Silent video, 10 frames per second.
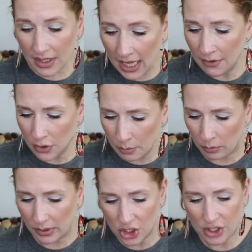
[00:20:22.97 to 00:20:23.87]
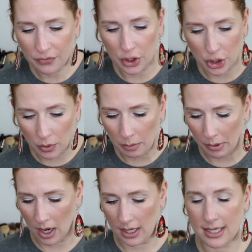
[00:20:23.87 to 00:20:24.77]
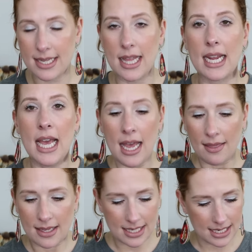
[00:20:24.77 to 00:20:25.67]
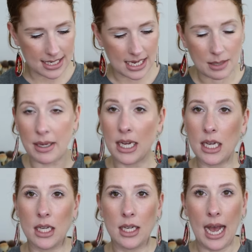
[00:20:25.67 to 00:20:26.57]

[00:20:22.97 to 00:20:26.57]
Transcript: have you been reaching for newer products like this Sigma